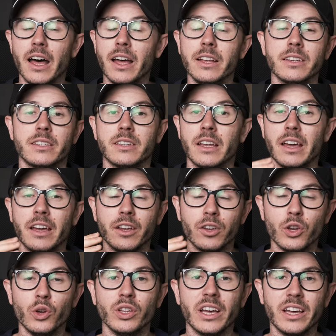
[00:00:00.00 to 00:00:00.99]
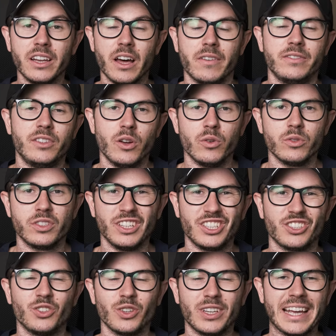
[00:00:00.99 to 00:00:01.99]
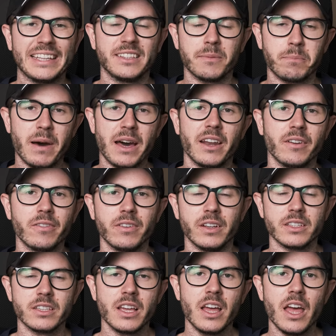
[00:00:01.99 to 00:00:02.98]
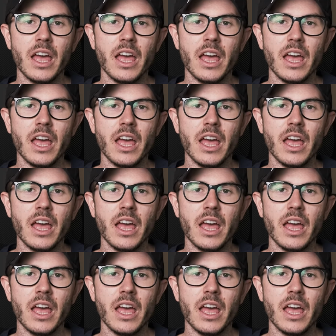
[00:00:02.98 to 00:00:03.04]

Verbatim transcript: is a good enough dosage to get the benefits.